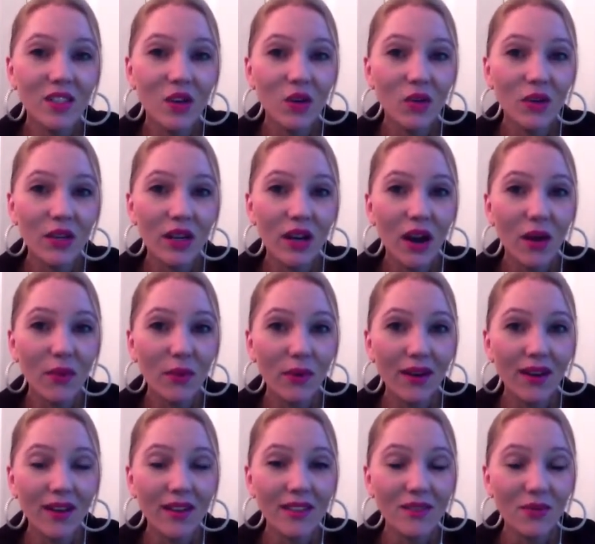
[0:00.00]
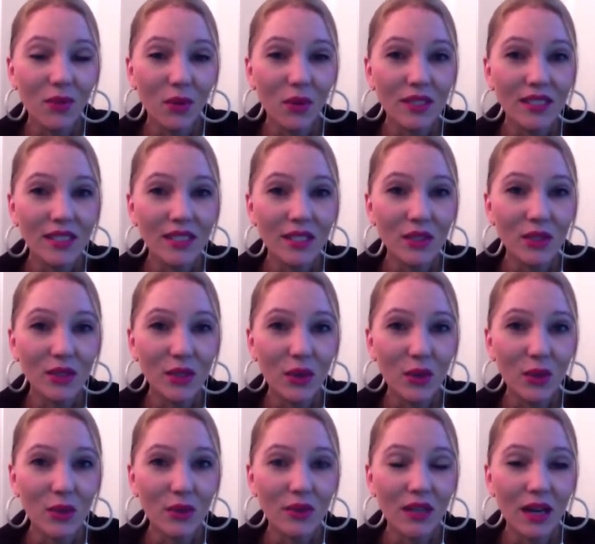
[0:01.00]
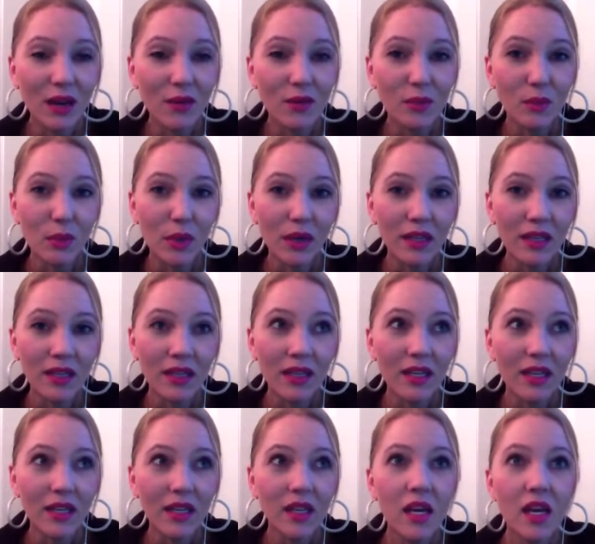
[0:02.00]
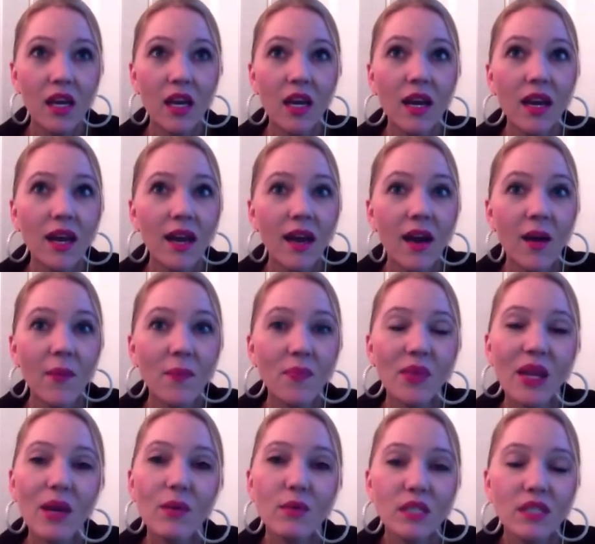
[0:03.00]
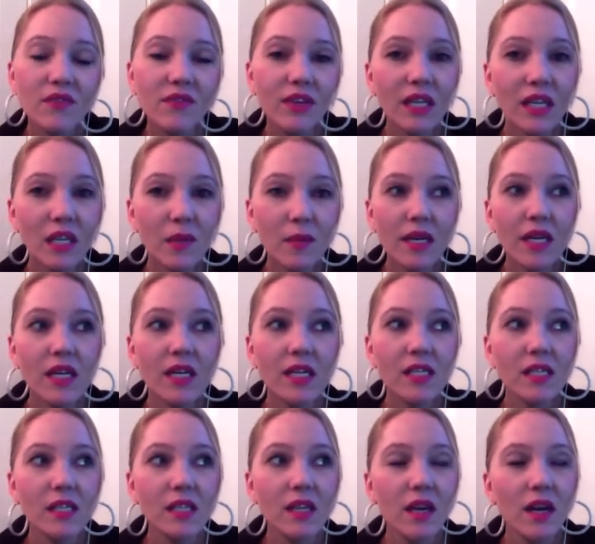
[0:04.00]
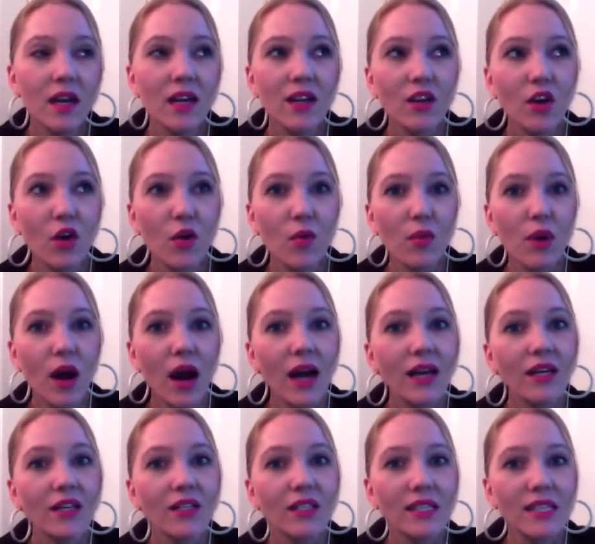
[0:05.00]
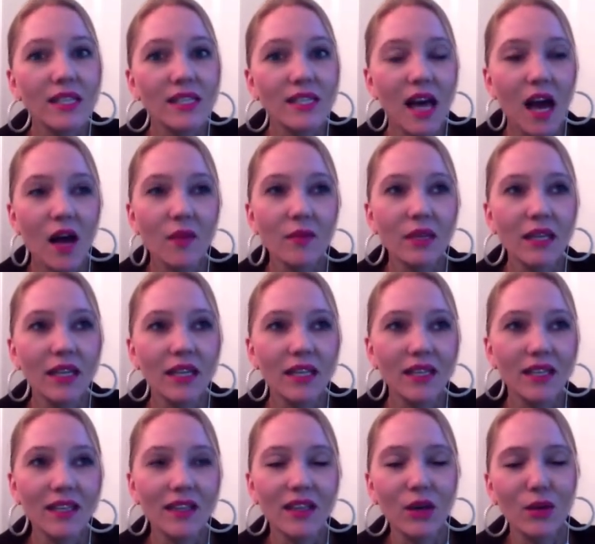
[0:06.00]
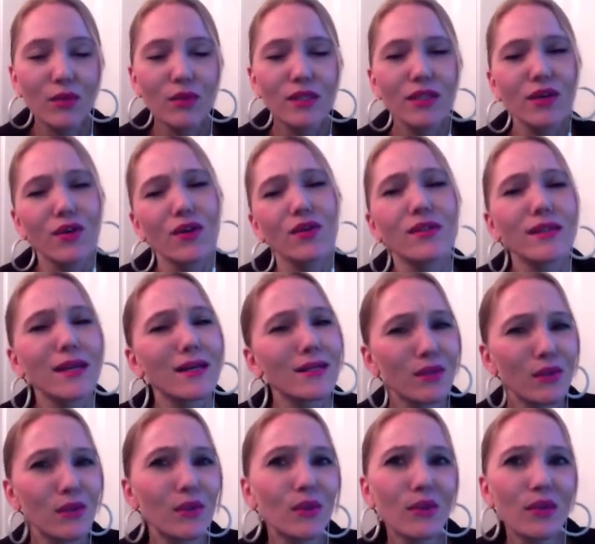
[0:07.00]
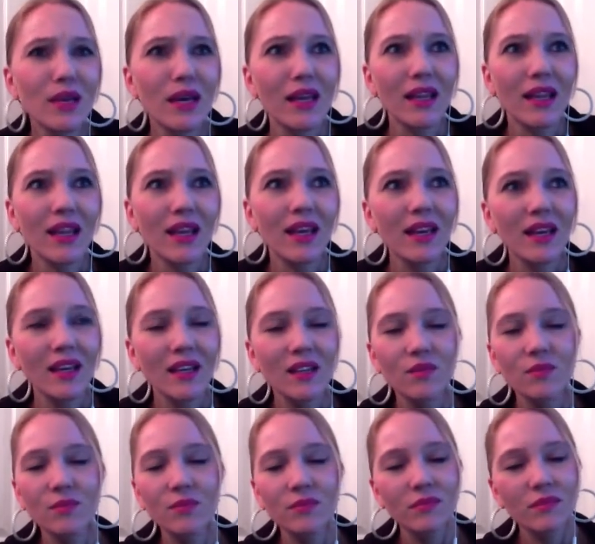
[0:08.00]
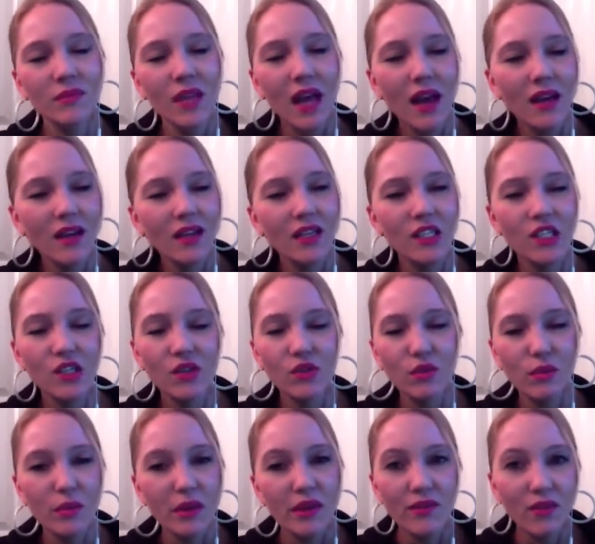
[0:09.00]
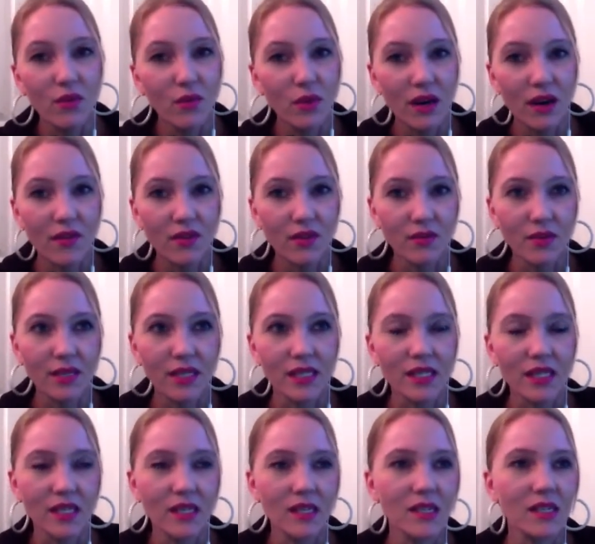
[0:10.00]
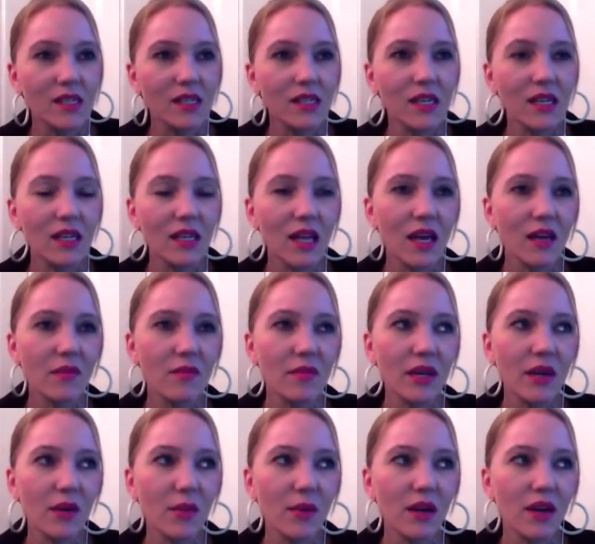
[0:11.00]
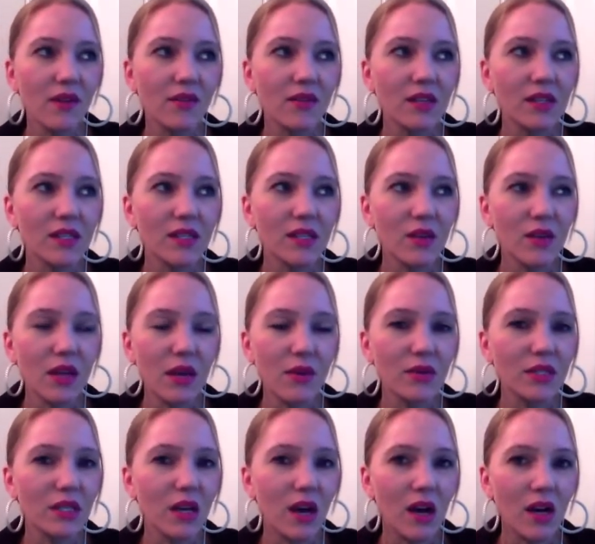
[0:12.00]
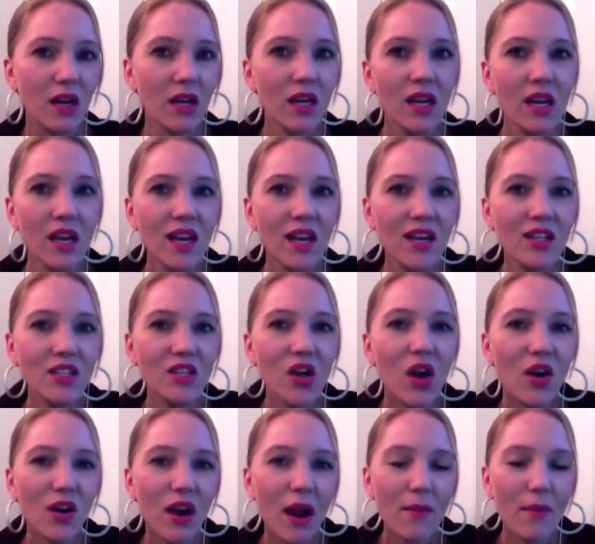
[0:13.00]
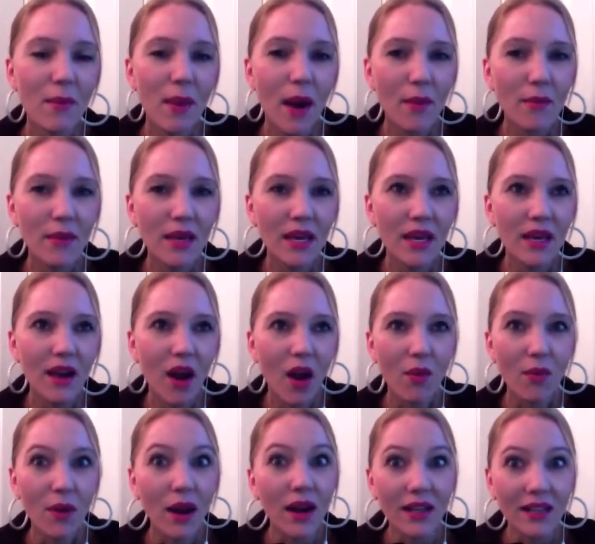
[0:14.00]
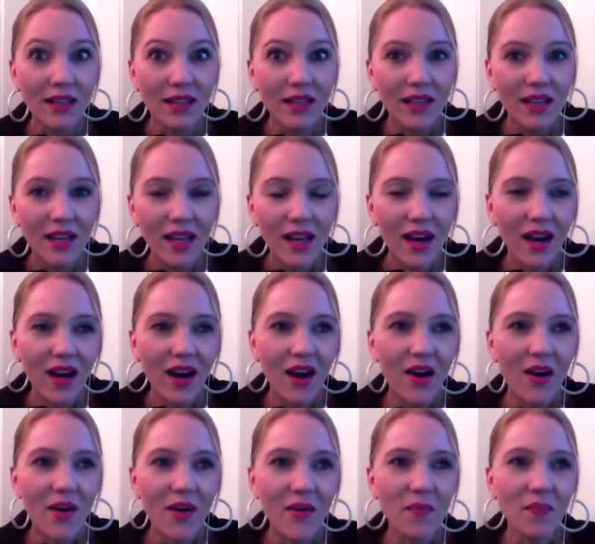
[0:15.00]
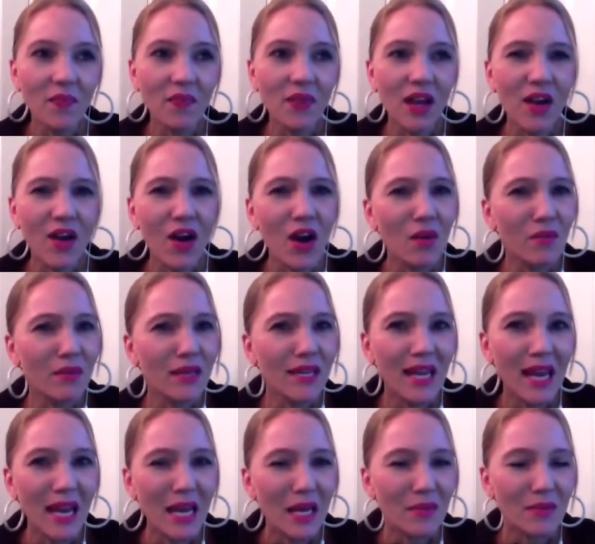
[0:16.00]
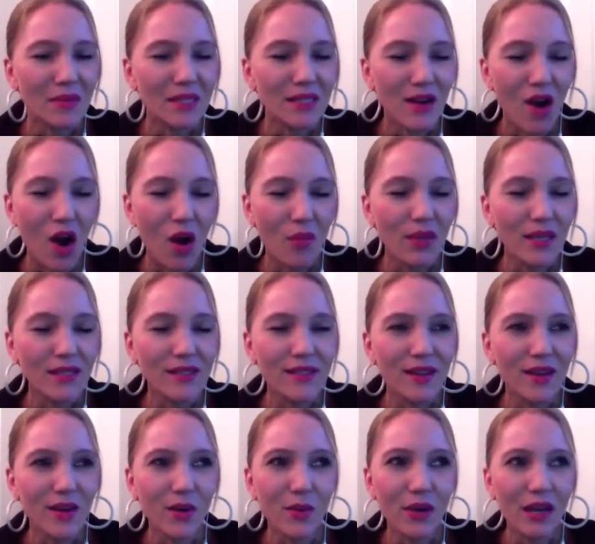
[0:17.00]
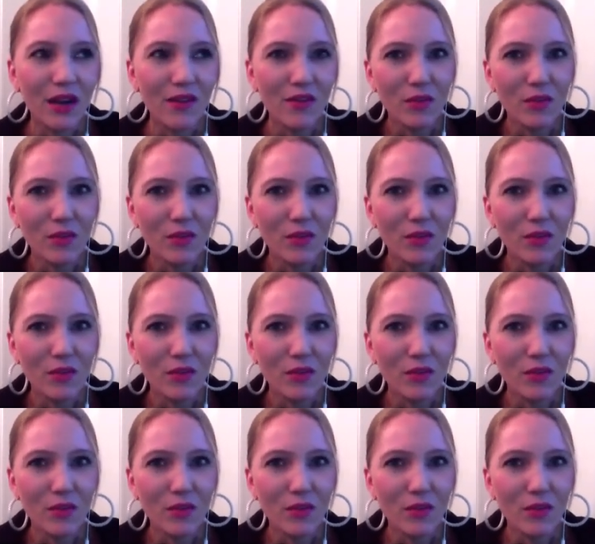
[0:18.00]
there I was, 14 years old, and I was pregnant. And it was funny because, prior to this happening, there was girls at school that like had issues with me for whatever reason and didn't like me or whatever. And so they would talk crap about me already, and call me names, call me a slut or whatever